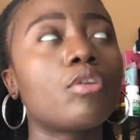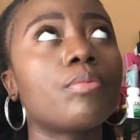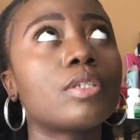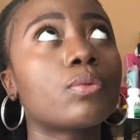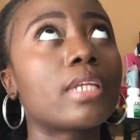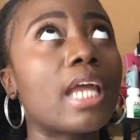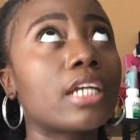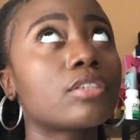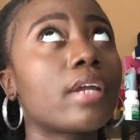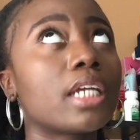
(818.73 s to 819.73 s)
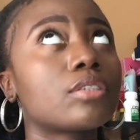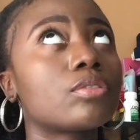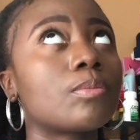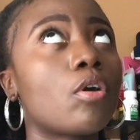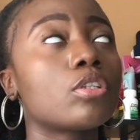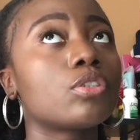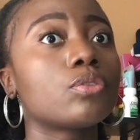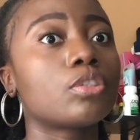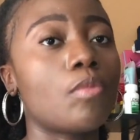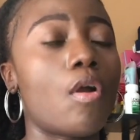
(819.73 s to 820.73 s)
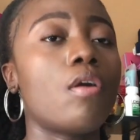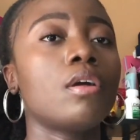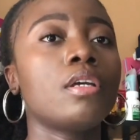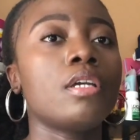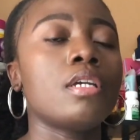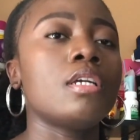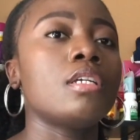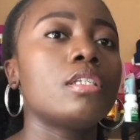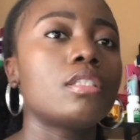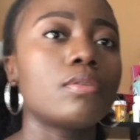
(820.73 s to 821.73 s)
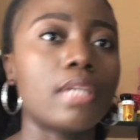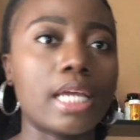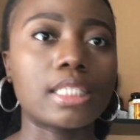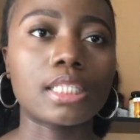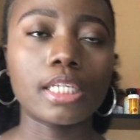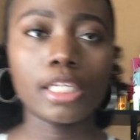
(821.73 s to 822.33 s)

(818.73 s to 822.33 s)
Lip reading: between extra small to a small. So yes,